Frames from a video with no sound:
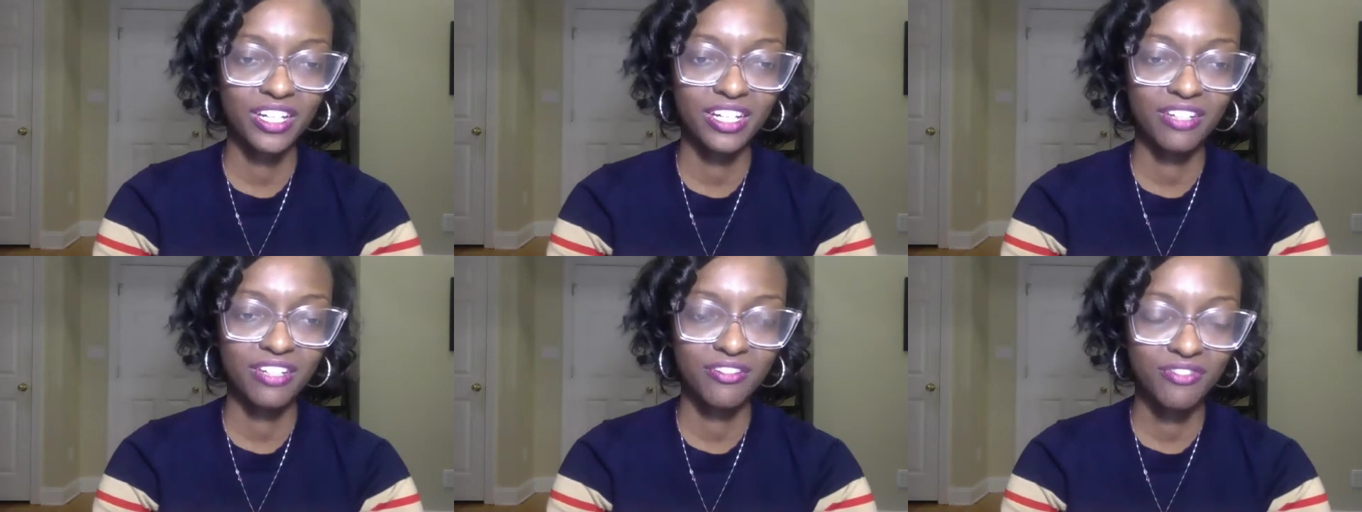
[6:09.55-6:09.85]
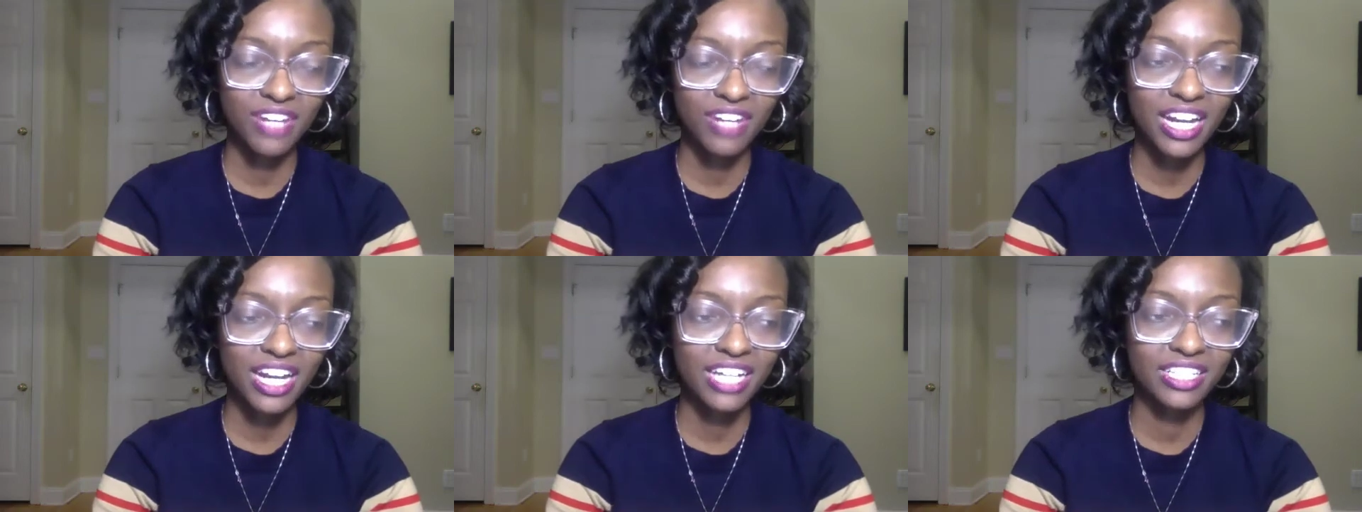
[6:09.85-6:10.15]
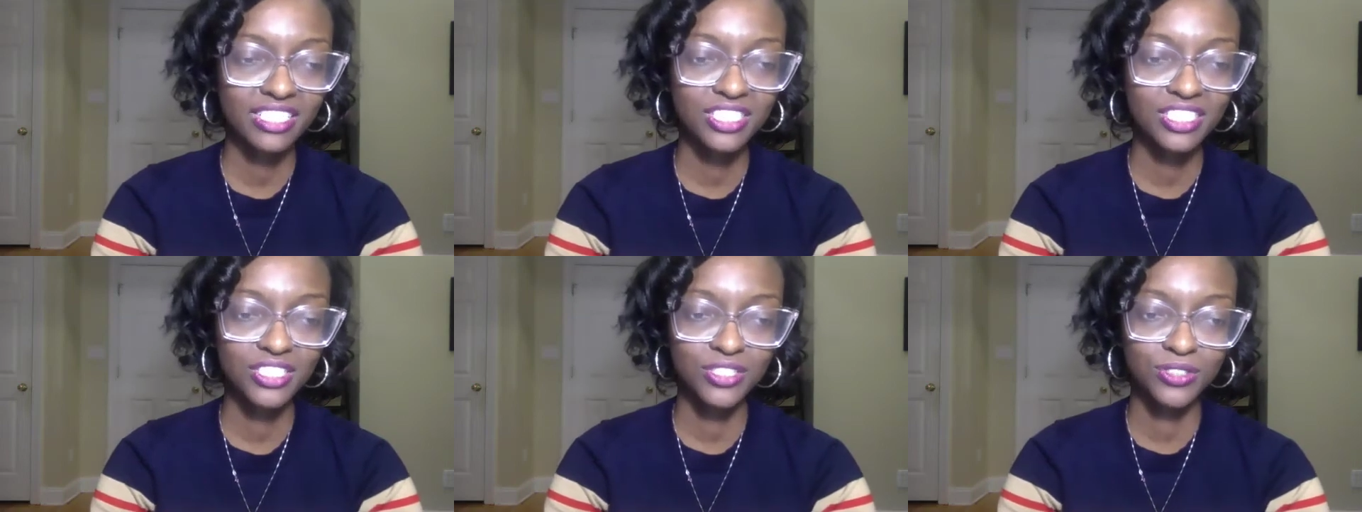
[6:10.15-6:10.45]

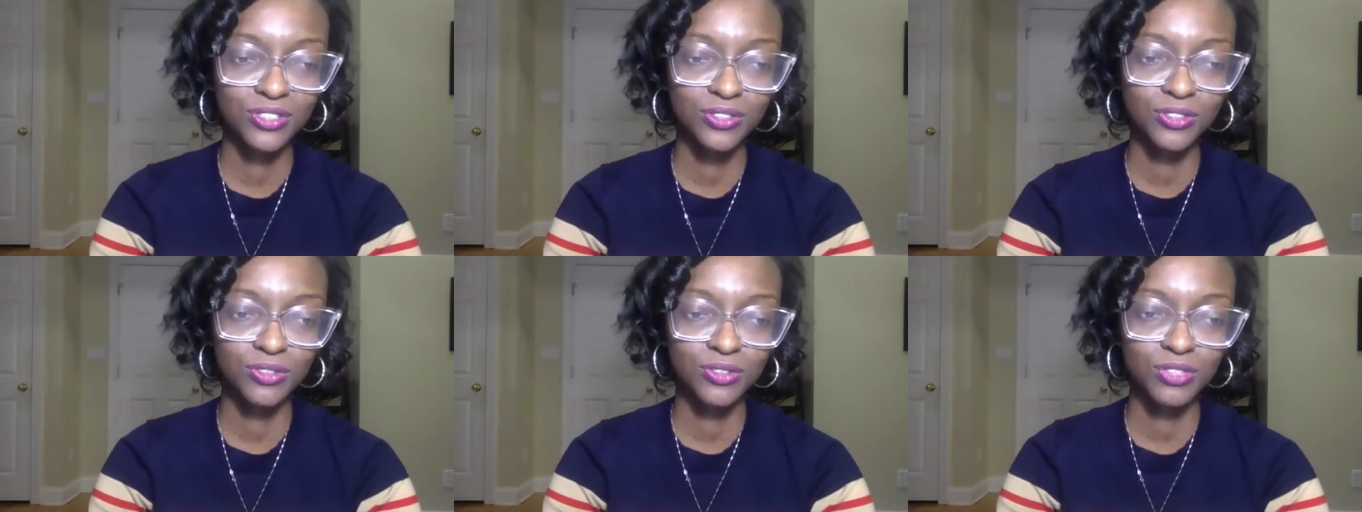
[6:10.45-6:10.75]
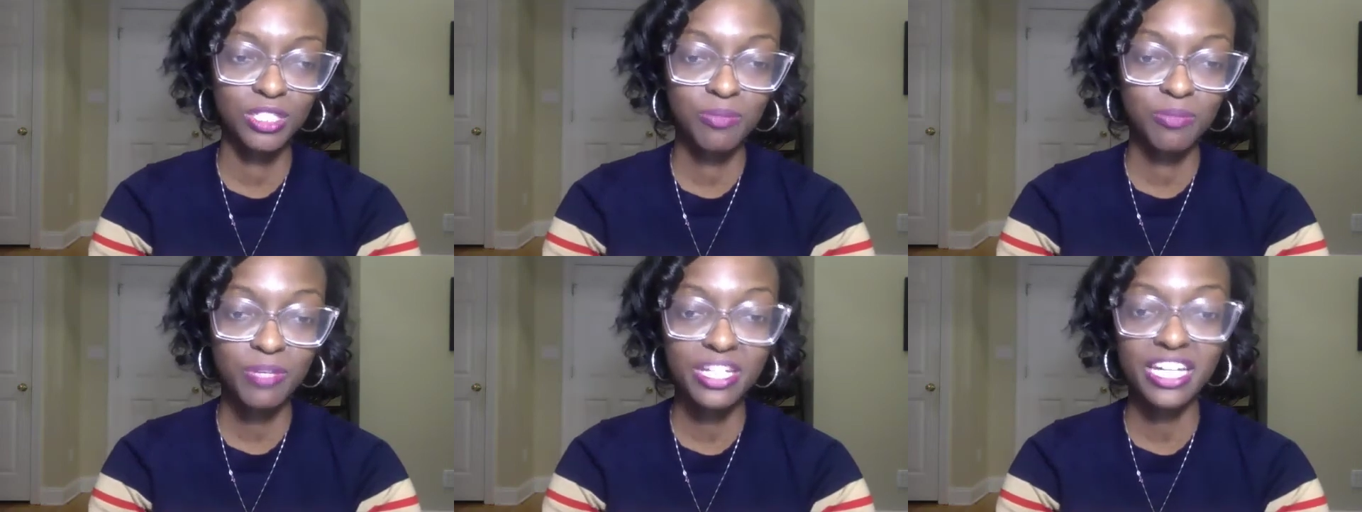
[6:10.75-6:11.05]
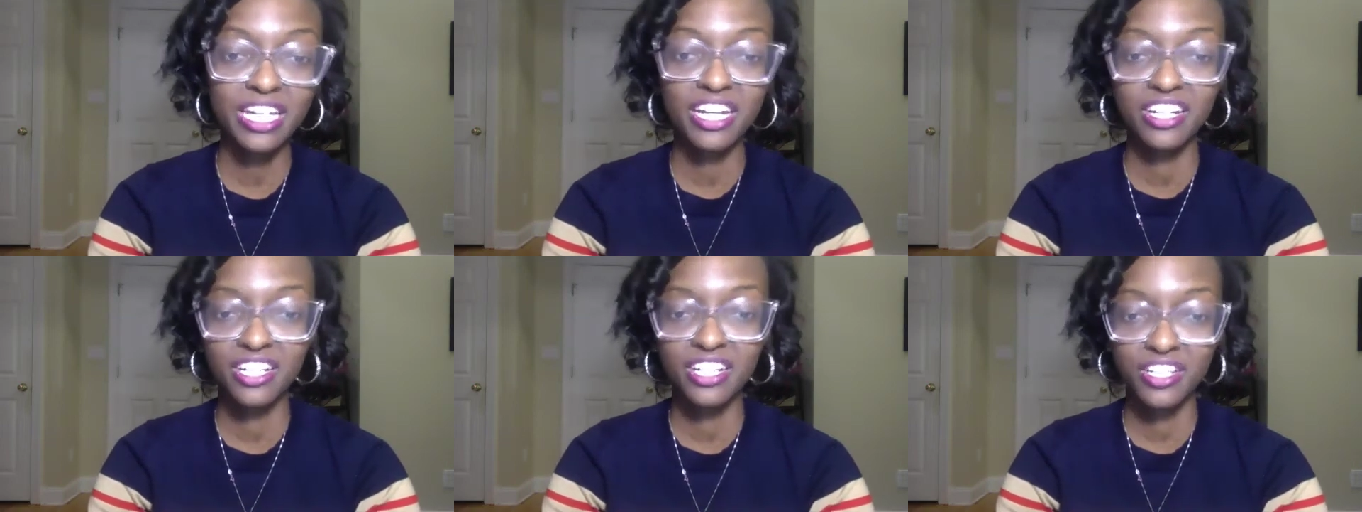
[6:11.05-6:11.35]
invited to speak
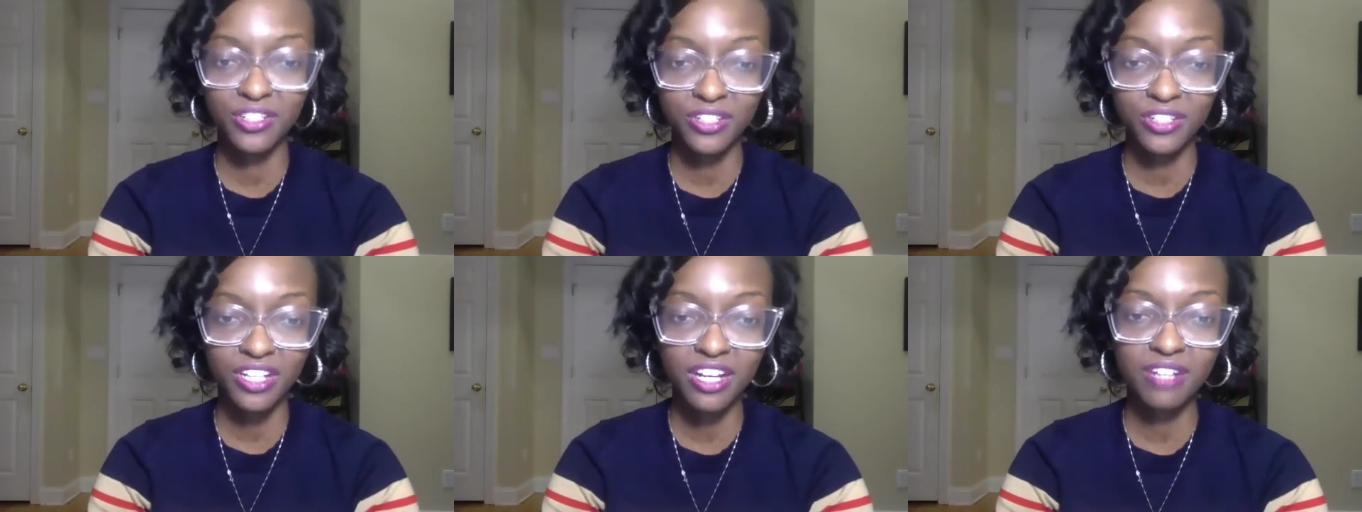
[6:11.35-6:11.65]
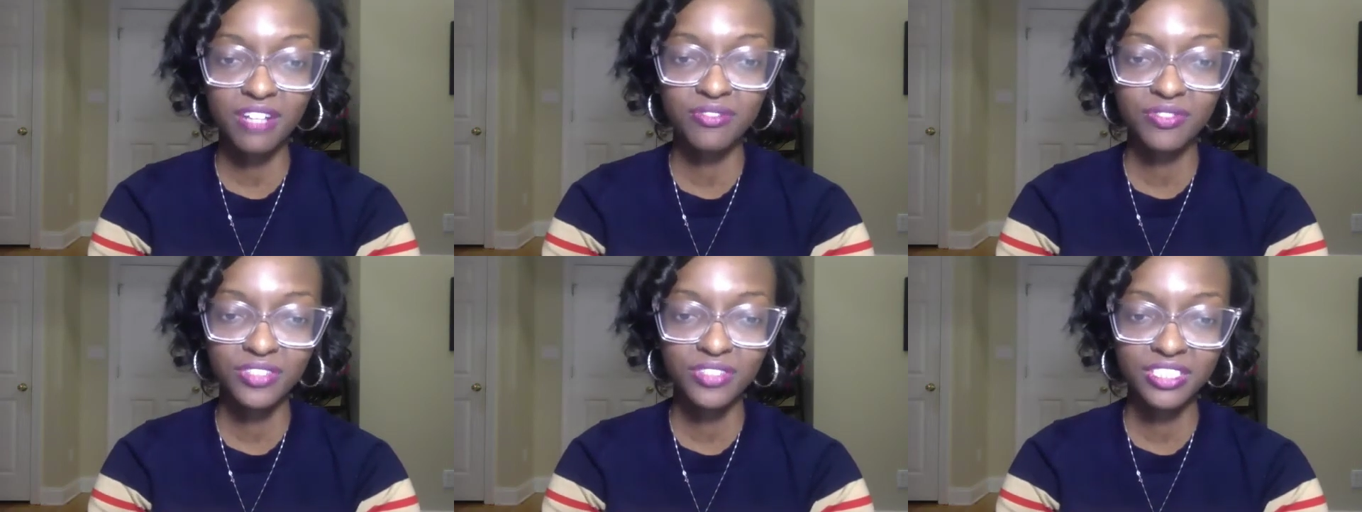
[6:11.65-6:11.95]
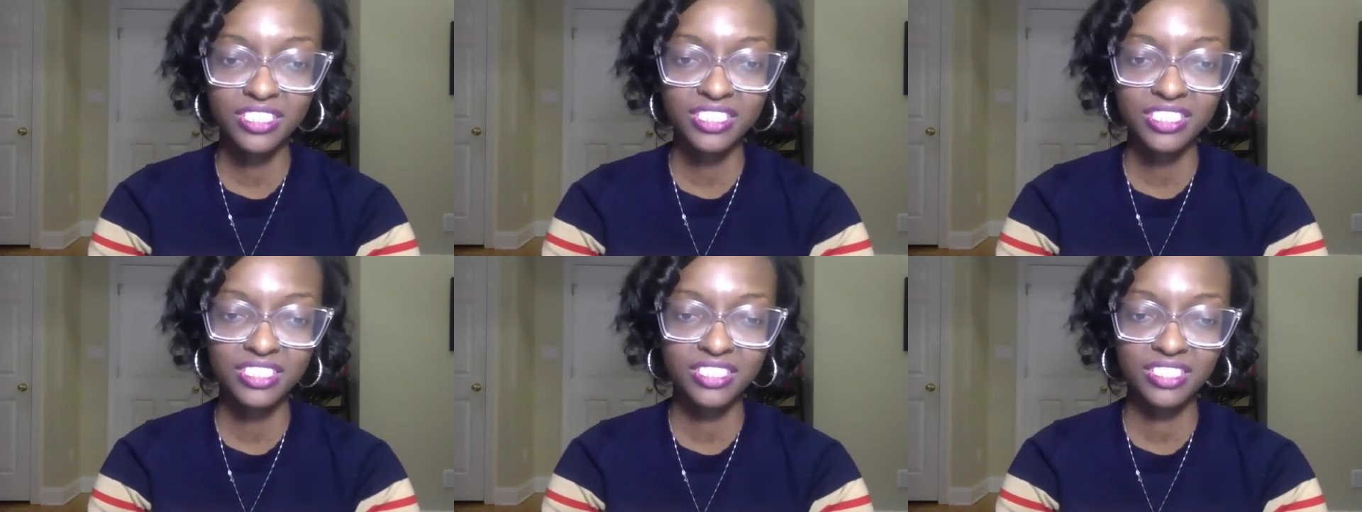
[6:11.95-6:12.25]
at another
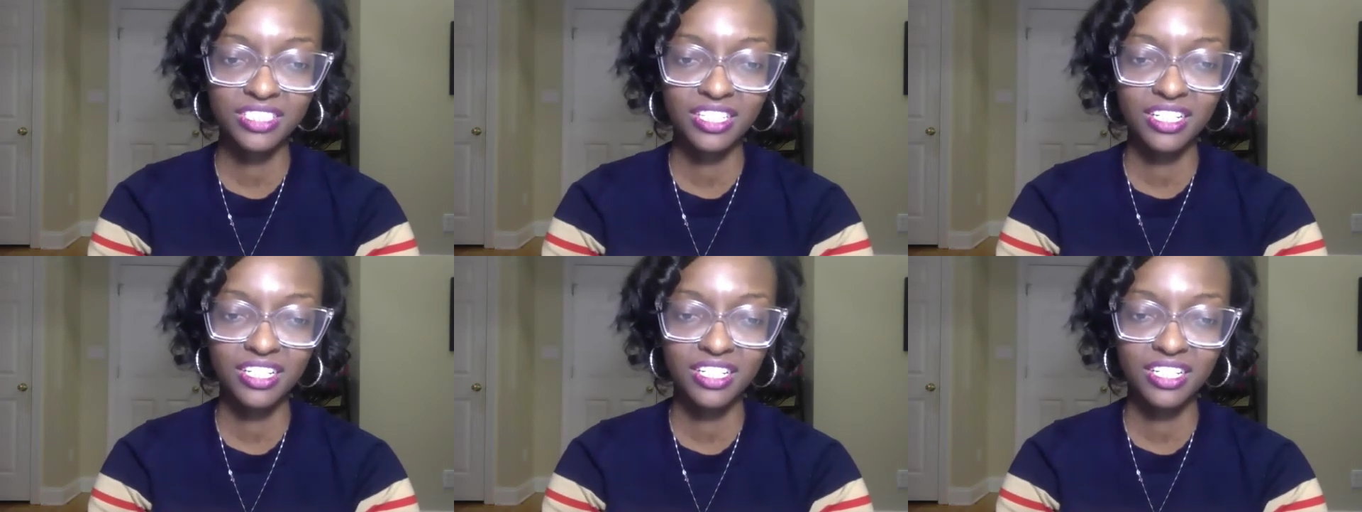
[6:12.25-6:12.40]
conference,